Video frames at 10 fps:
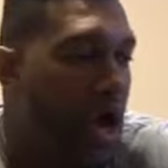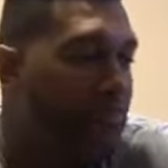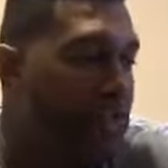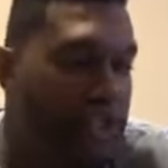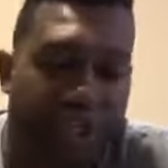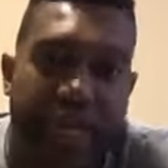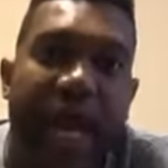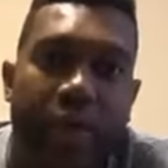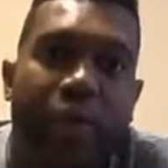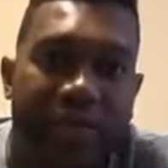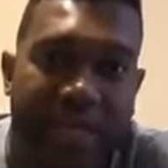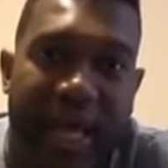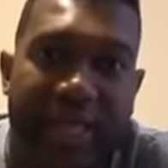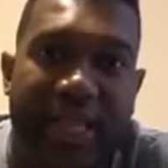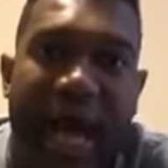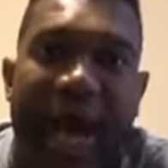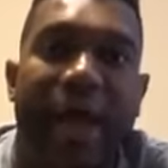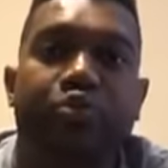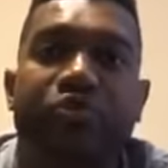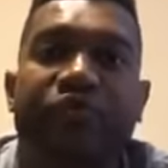of the shadow of death,
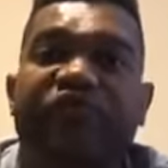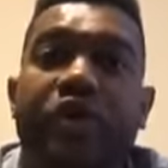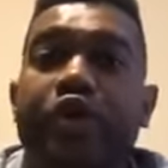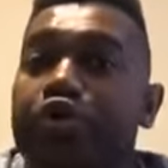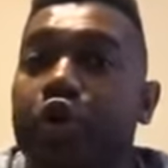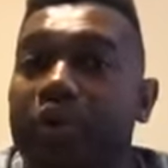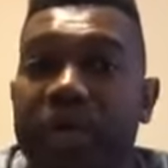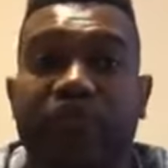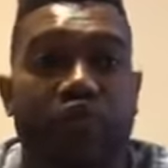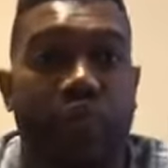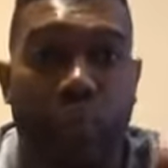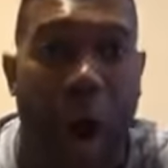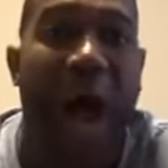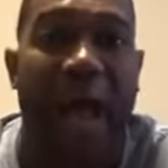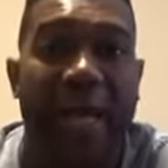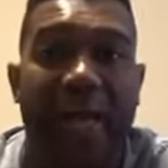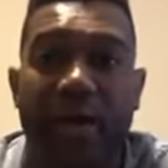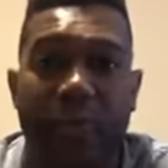I will fear no evil. Why?